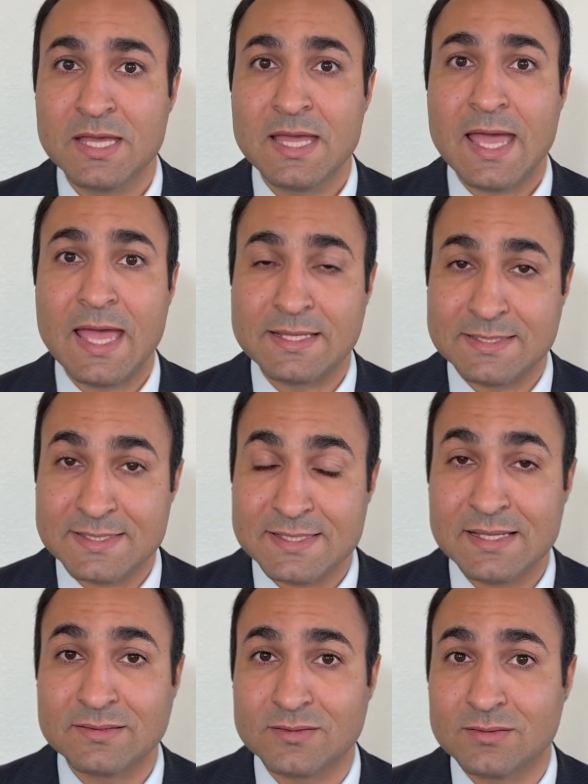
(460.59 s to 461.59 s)
and
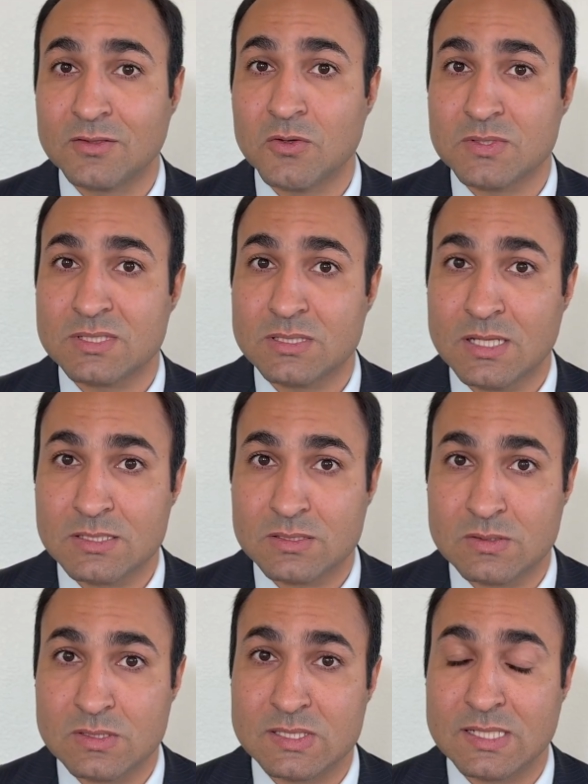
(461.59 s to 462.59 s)
sent those
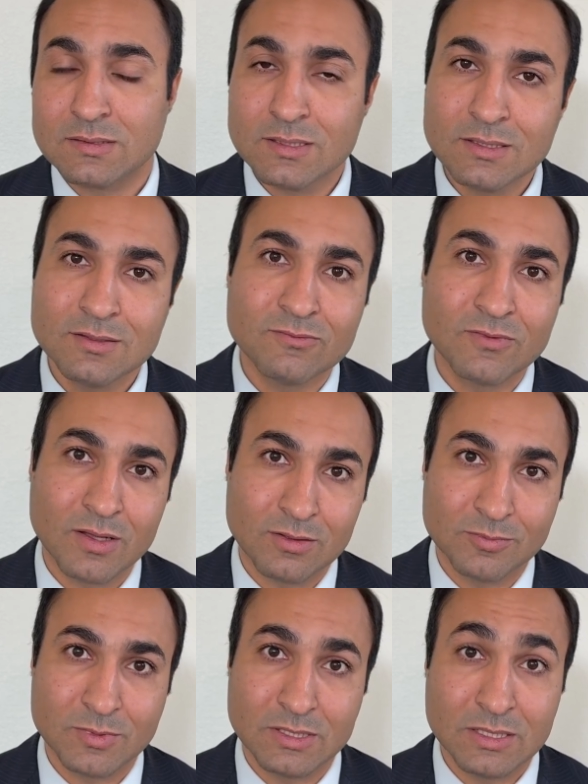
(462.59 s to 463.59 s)
sensors that he
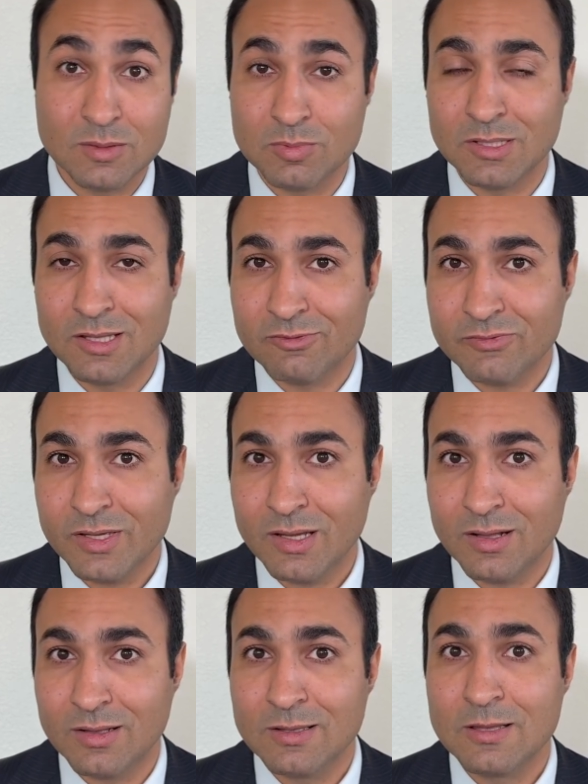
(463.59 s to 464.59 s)
developed in
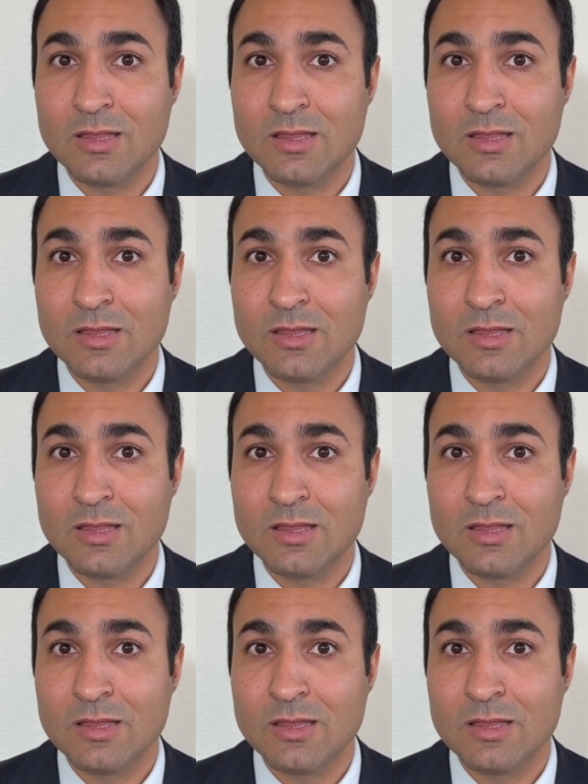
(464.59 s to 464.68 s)
EPFL